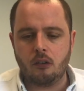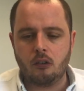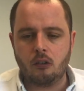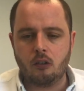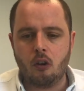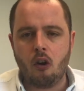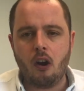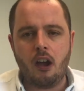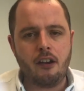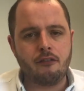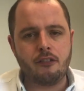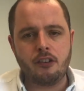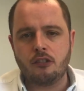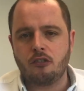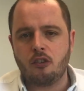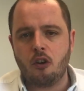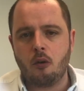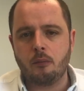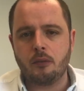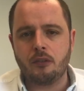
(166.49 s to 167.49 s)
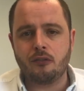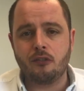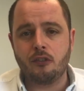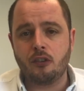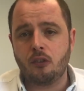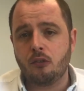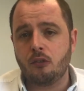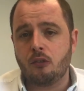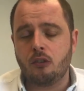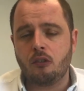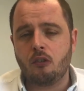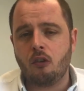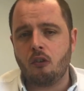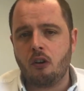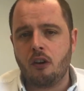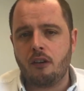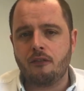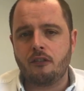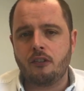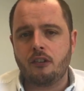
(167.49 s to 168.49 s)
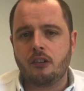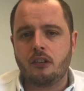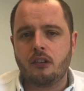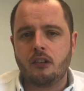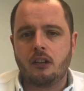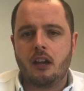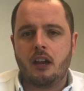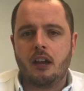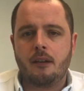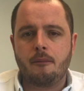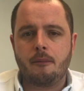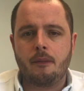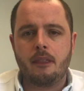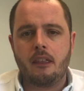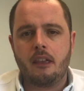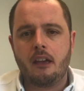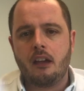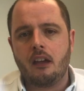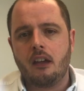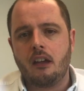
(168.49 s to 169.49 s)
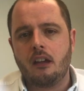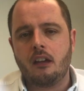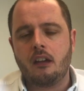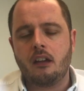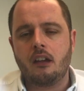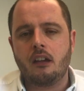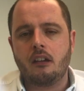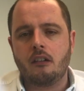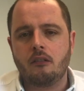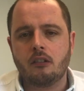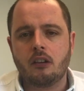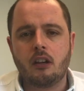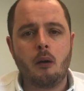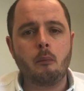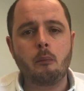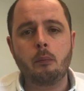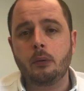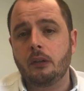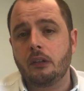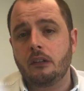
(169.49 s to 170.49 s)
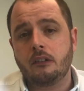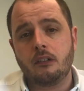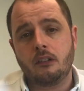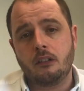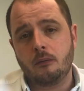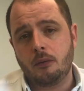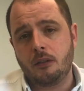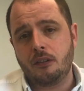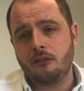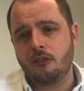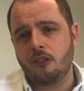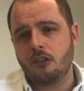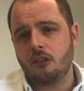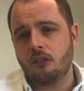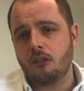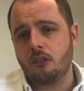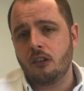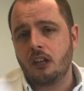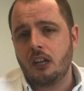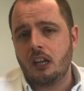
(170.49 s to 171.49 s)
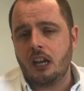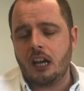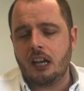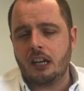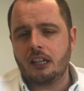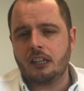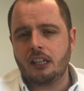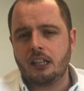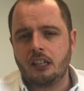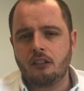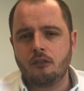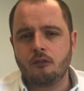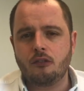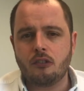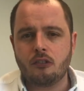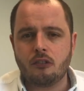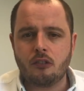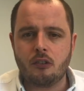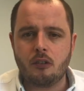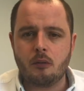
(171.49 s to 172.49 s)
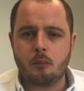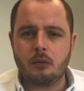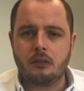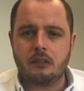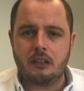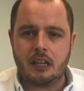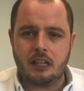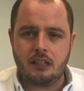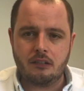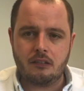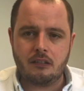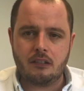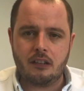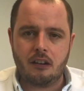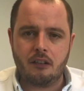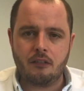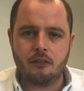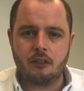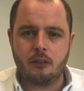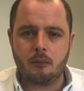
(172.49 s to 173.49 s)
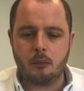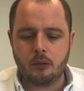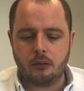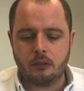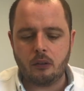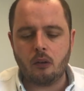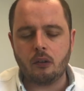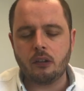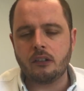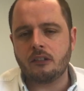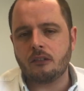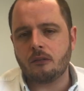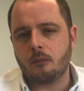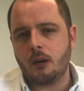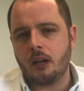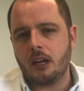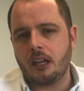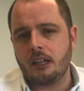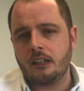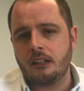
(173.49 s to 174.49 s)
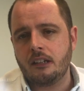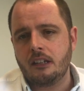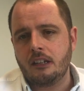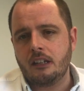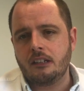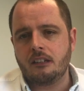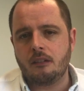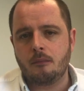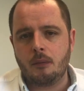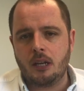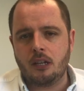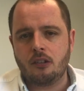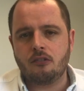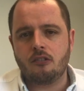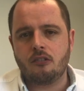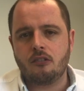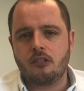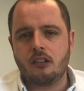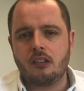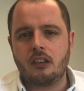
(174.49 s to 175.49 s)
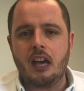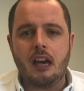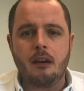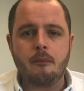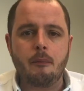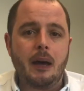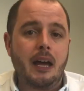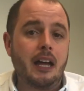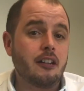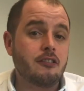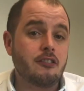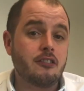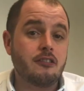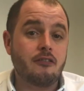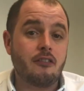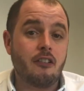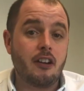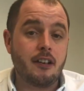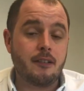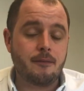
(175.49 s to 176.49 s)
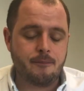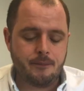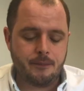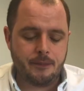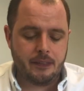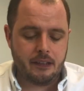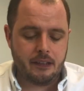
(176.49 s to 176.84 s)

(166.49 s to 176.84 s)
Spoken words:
Not every job is for you, and not every company is going to be for you. And I think you've just got to present yourself in the most honest way to make sure that match is right.